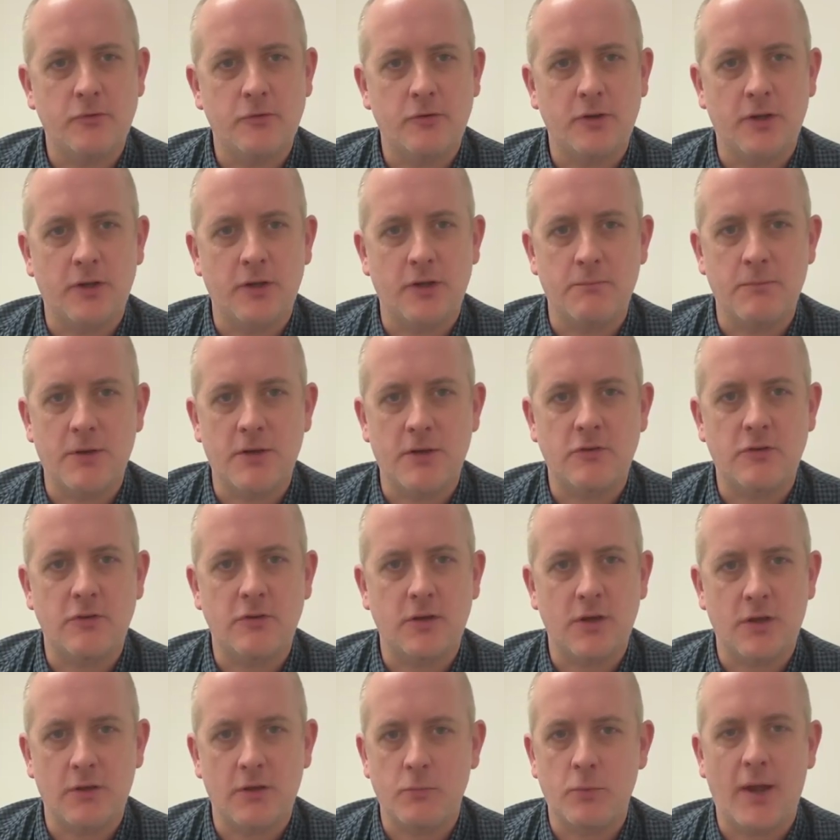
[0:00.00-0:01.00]
She kind of
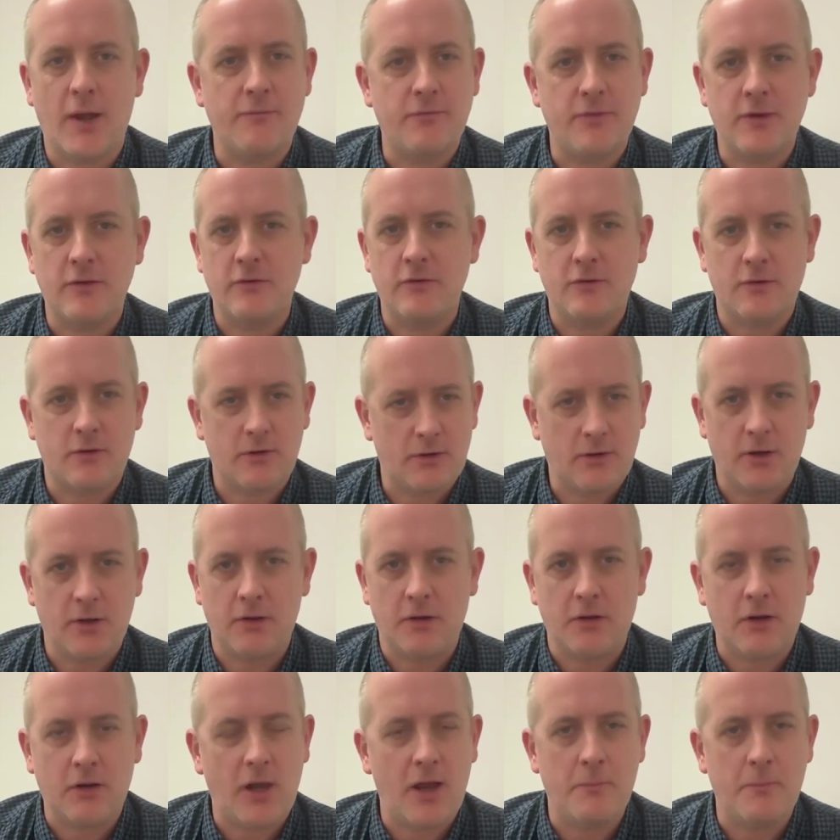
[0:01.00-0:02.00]
mentioned, we have these
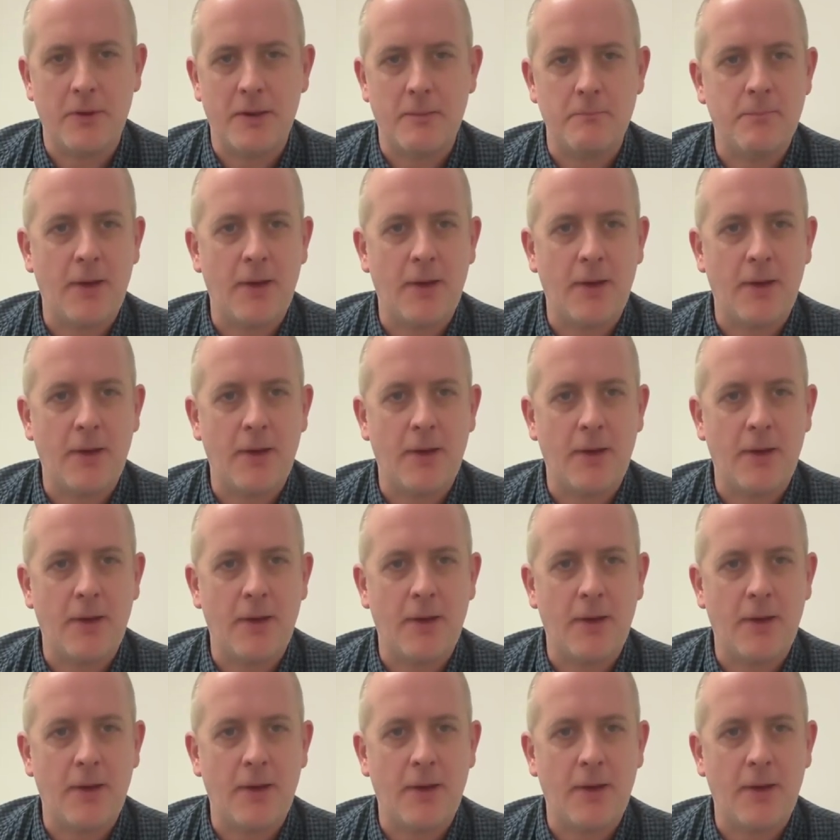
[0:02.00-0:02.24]
kind of climate